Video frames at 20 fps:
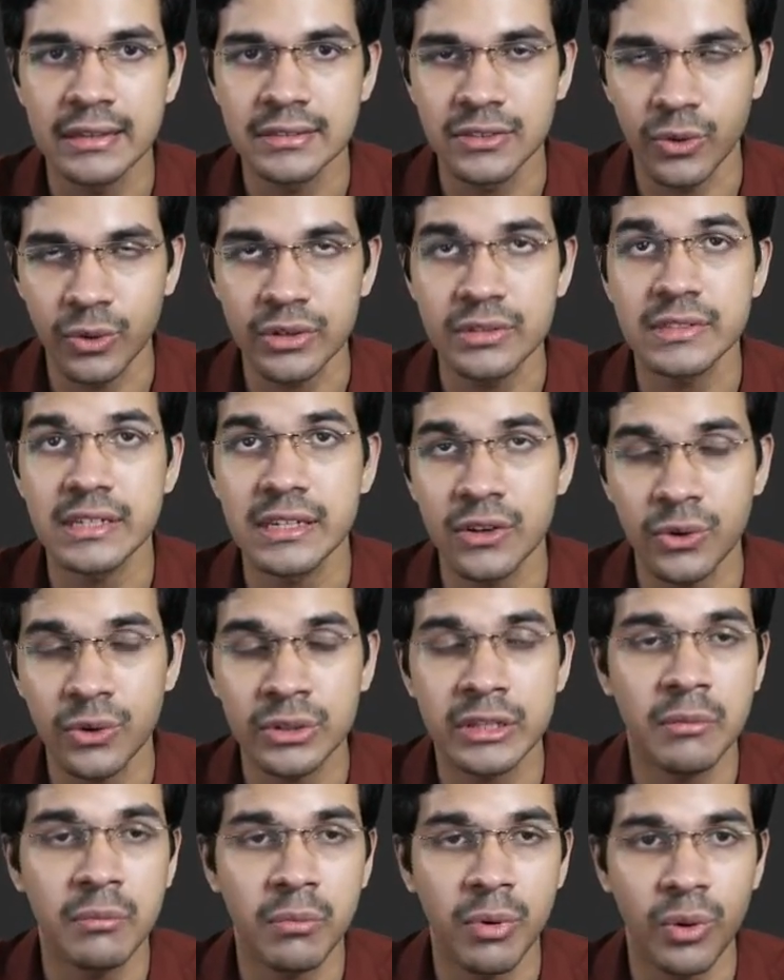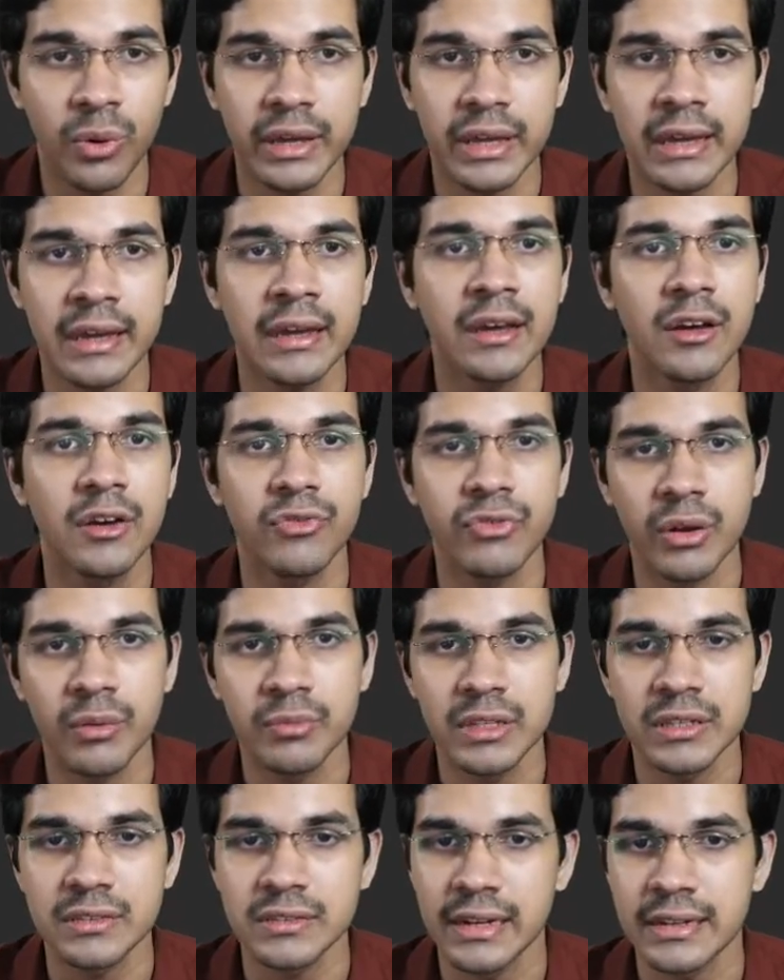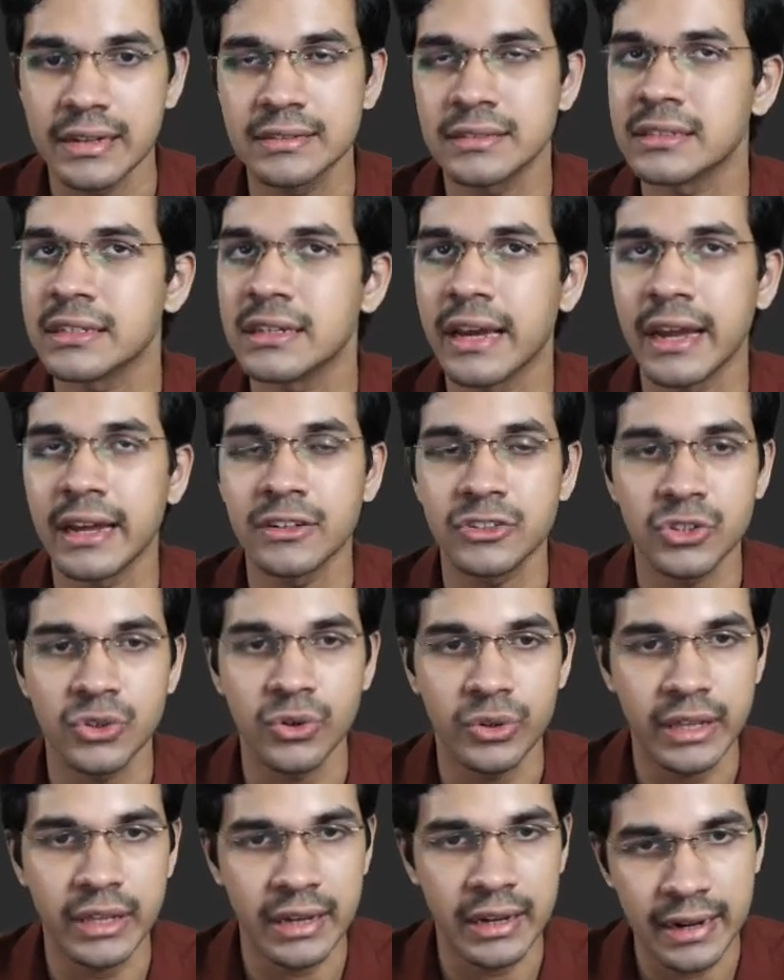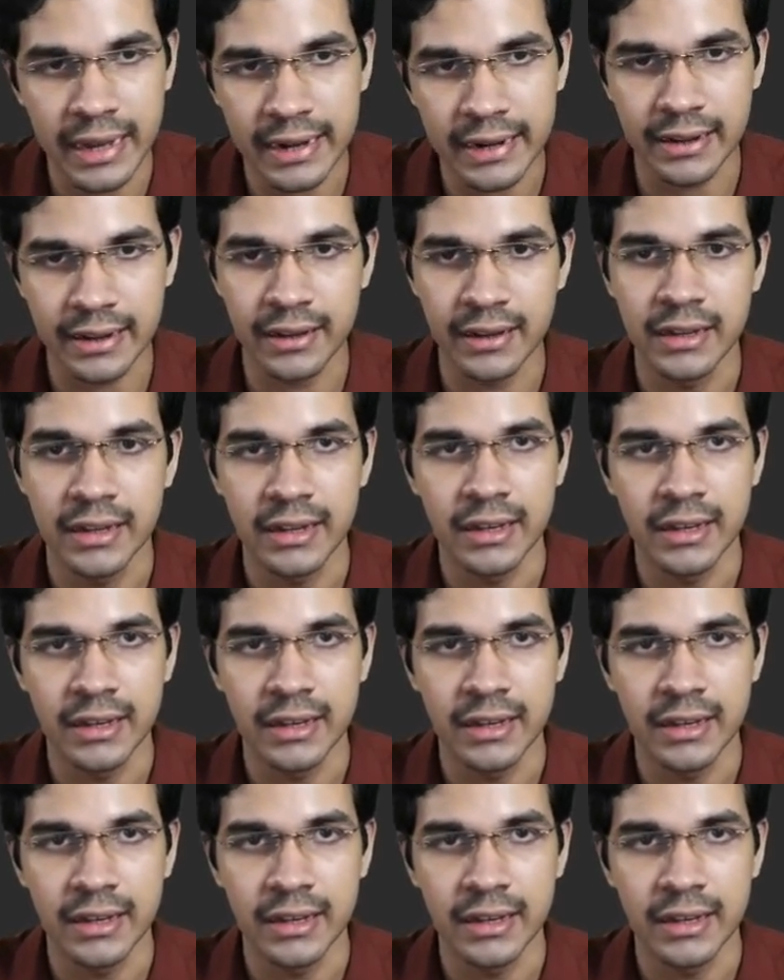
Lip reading: or 0th employee from this list and show their data.